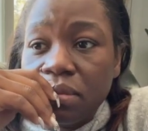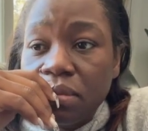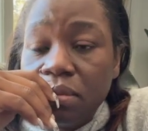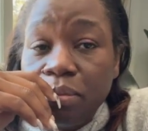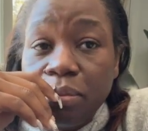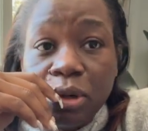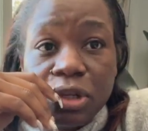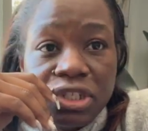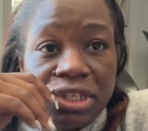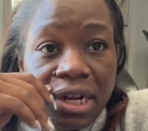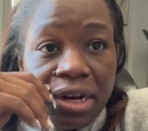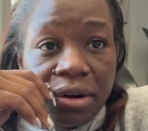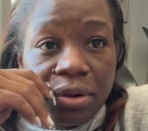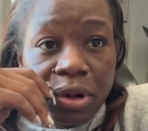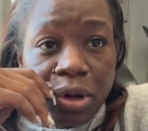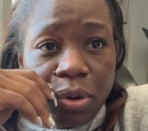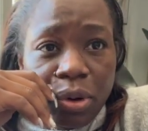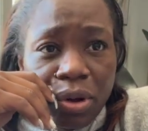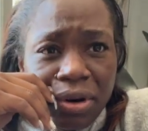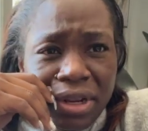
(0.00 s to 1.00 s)
But
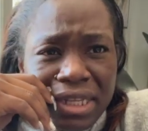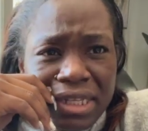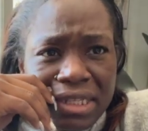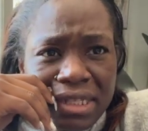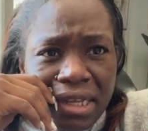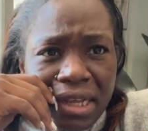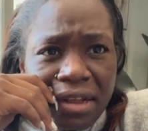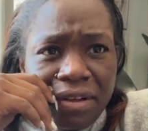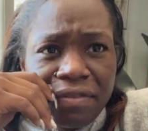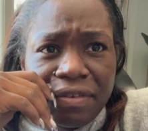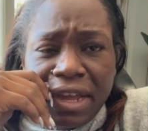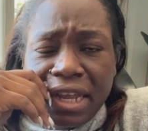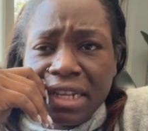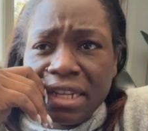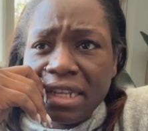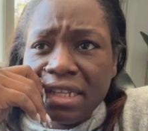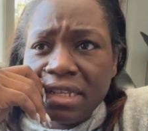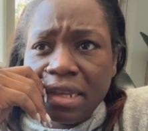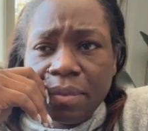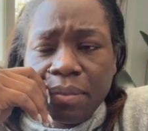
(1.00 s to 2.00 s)
January Guam itself, like
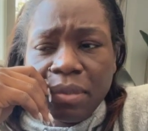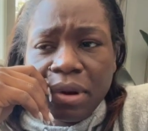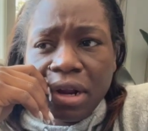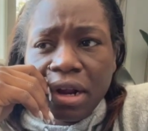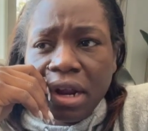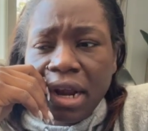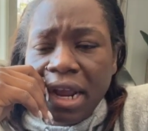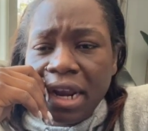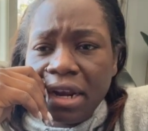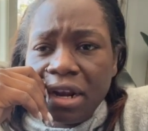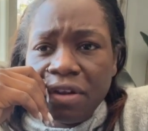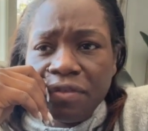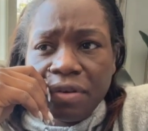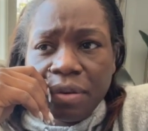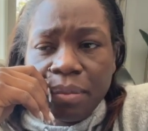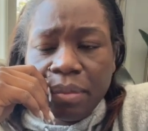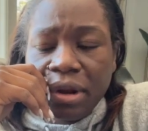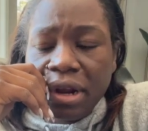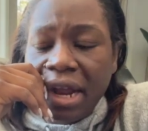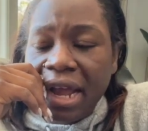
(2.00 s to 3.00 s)
December and
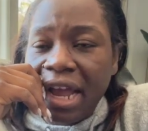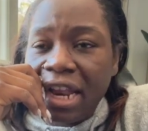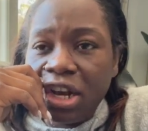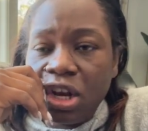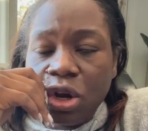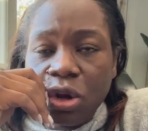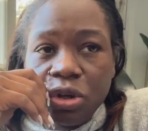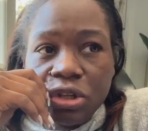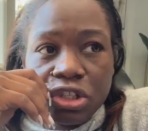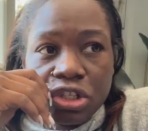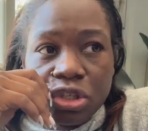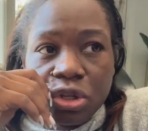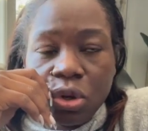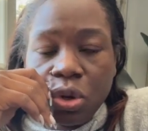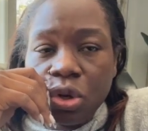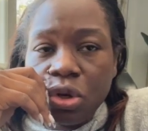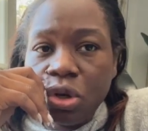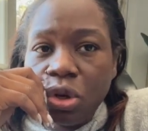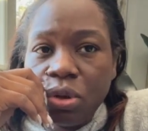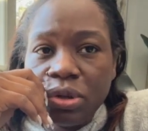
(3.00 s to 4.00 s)
November had no
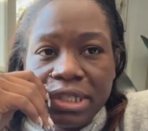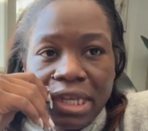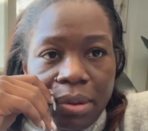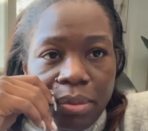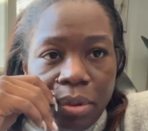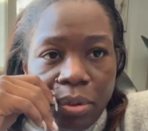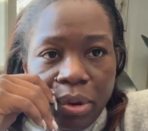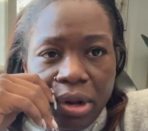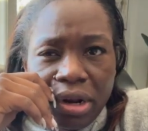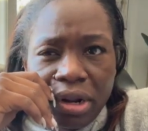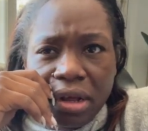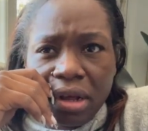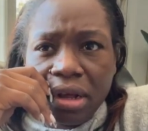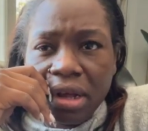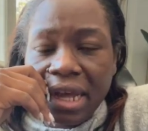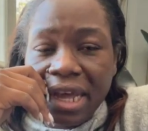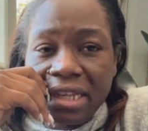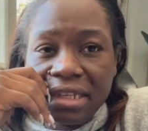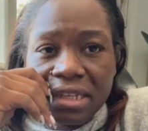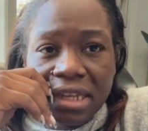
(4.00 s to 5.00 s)
snow, no type of weather.
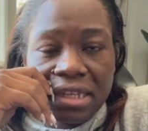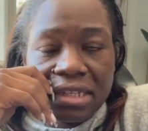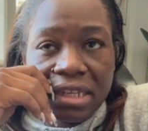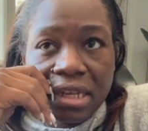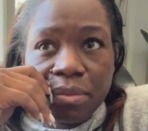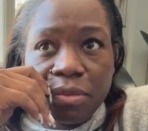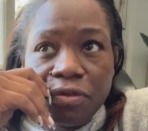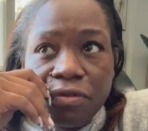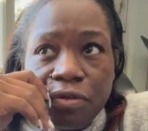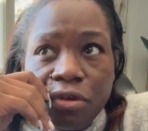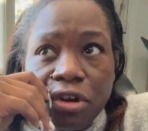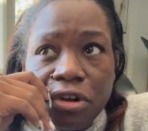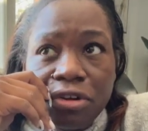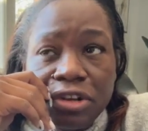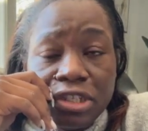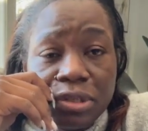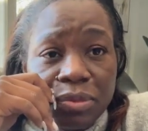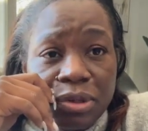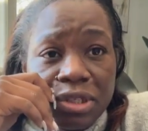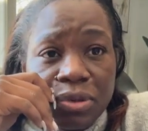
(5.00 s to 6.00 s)
As I said before,
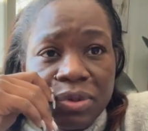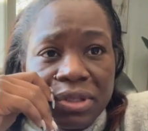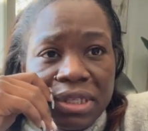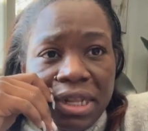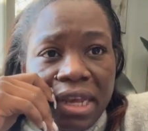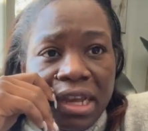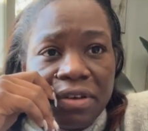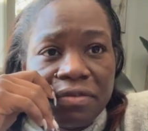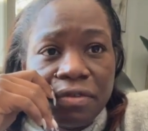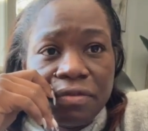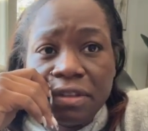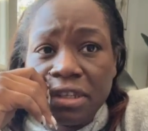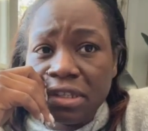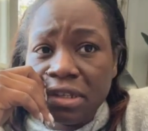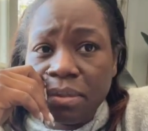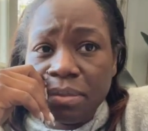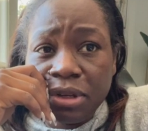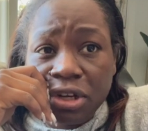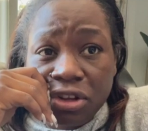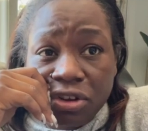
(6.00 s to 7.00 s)
Christmas was like a 50
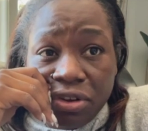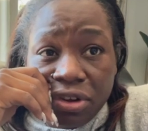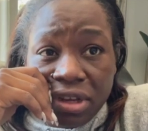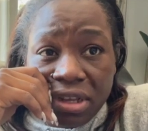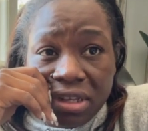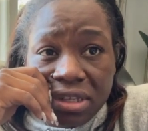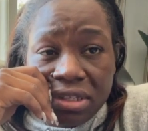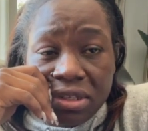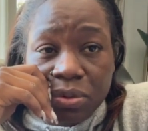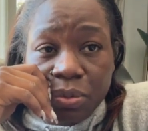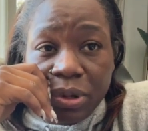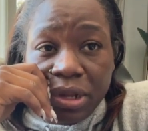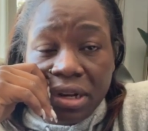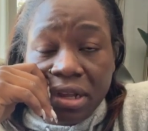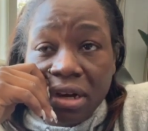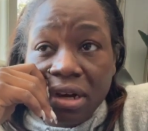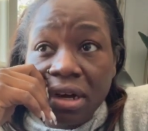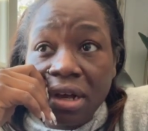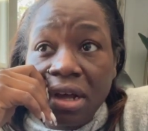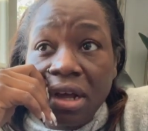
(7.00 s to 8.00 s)
something degrees
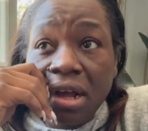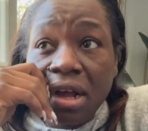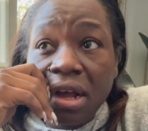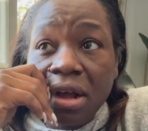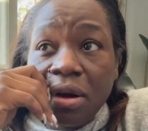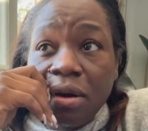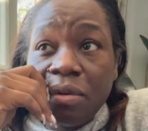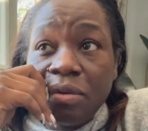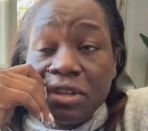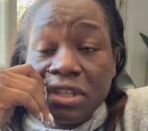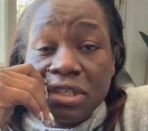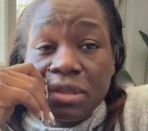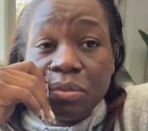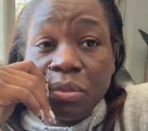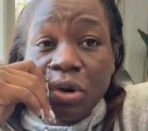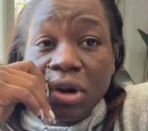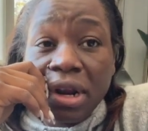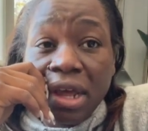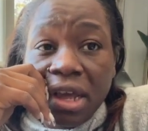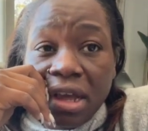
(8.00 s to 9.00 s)
weather, which is
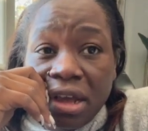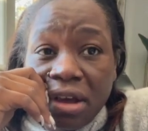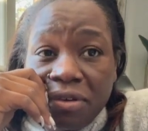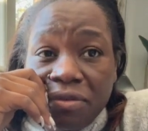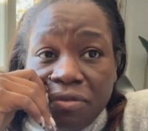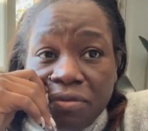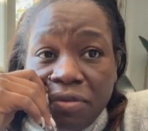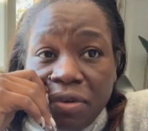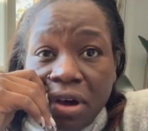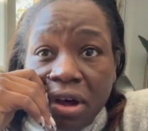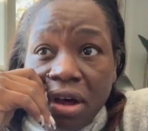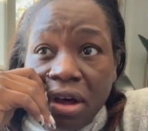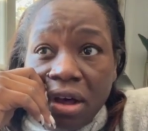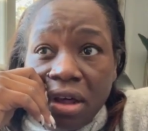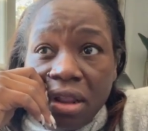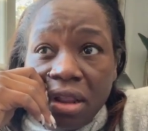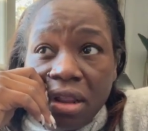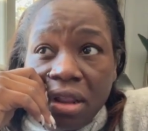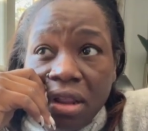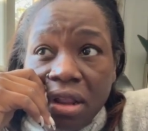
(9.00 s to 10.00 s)
more like a
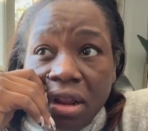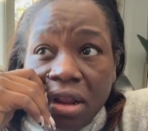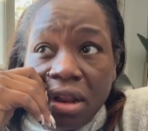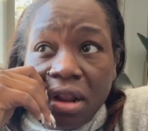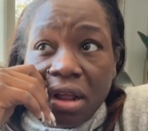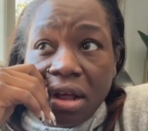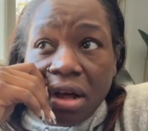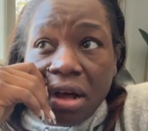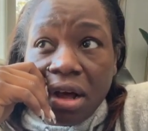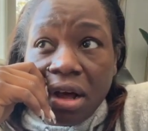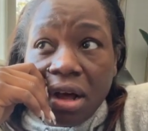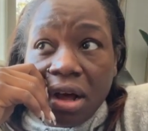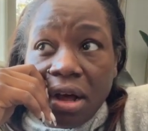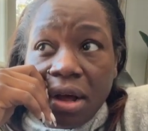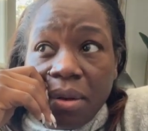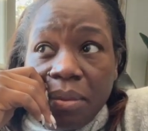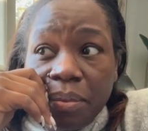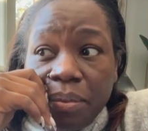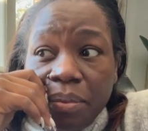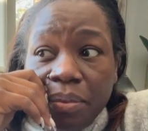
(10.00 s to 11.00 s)
fall,
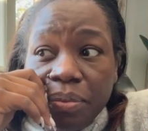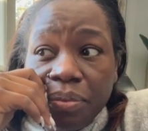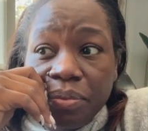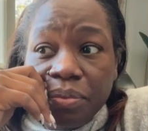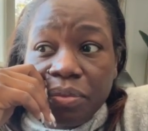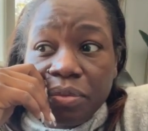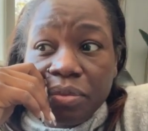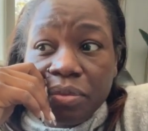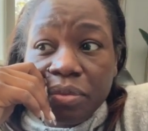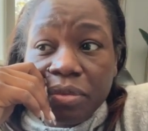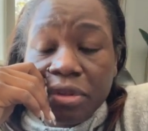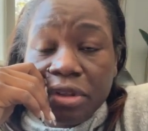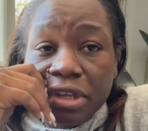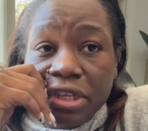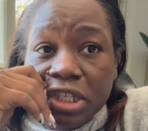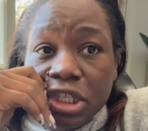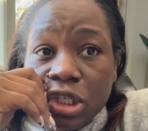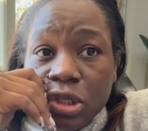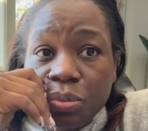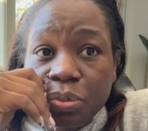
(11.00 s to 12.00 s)
um,
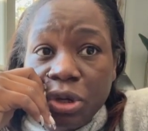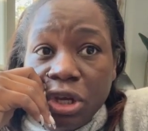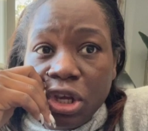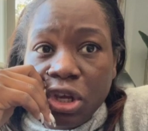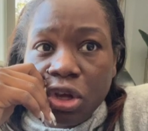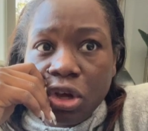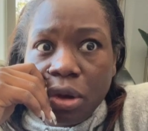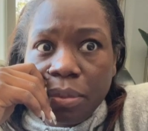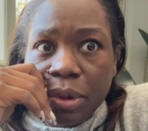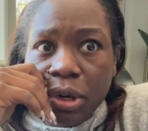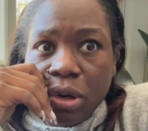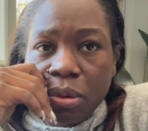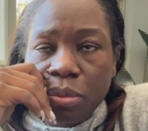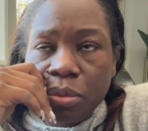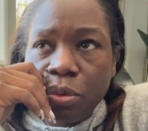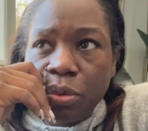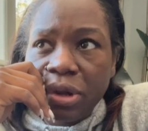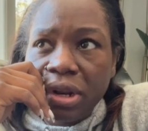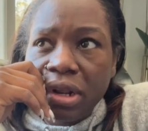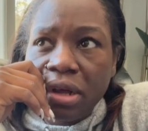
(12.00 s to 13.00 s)
spring coming
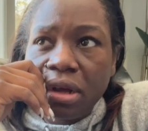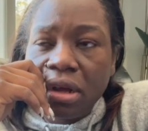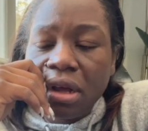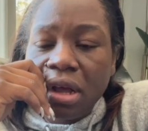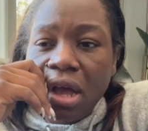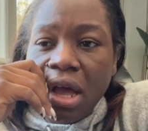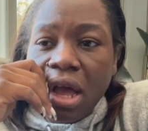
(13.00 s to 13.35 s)
up weather